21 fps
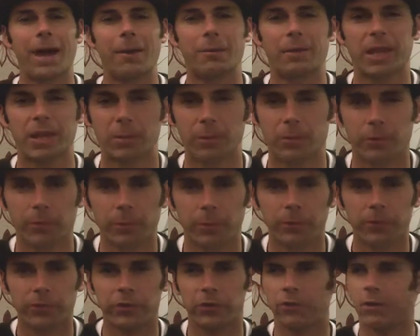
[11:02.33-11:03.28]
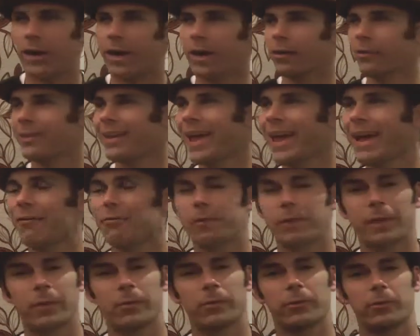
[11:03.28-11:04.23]
when they were supposed to cry or laugh when
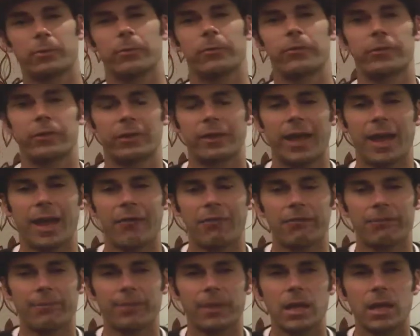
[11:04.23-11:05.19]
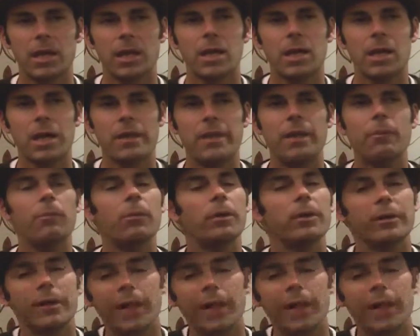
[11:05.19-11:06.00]
they were supposed to laugh. And then one